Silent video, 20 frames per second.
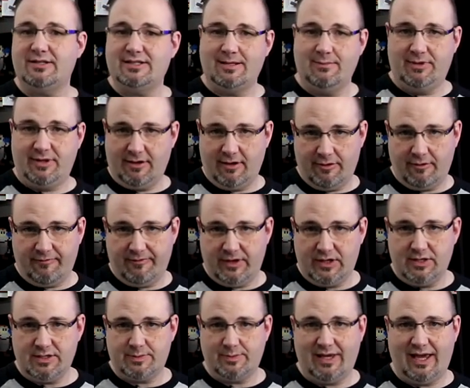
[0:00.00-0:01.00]
out some of the other
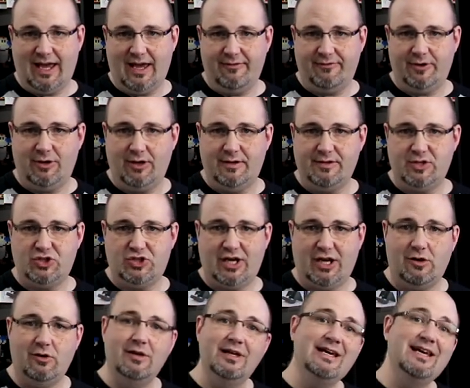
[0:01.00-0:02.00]
videos we have here on the
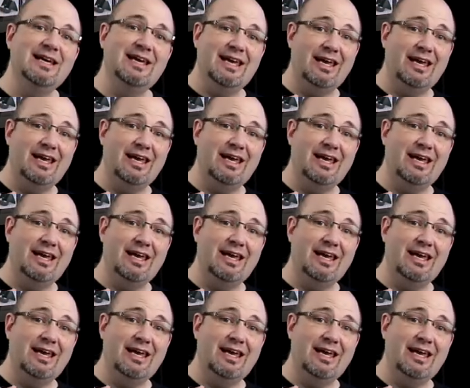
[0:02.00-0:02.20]
channel,